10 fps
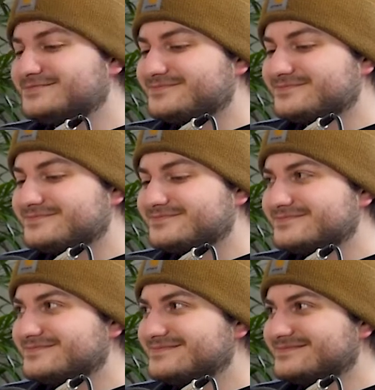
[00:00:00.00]

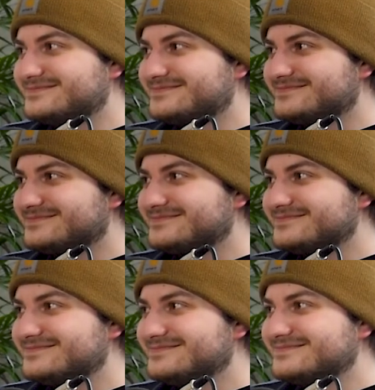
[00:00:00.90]

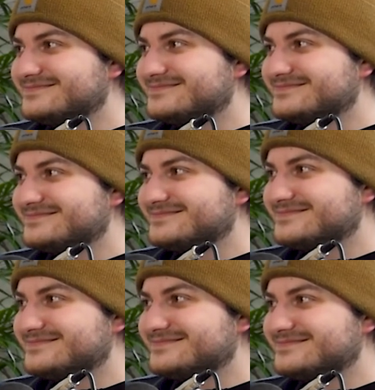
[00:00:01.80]

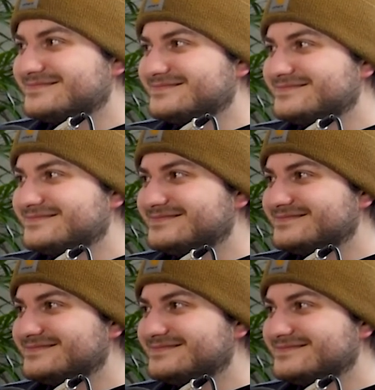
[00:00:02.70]

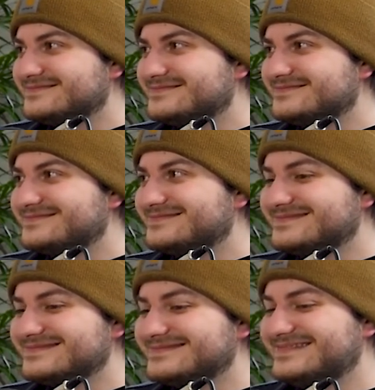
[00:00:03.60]

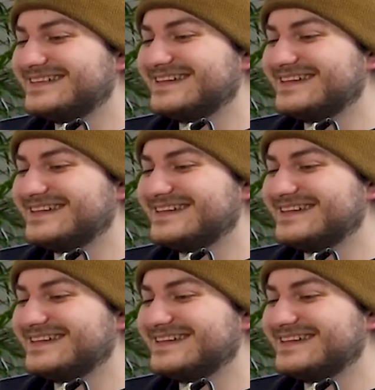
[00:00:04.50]
The person shown says nothing.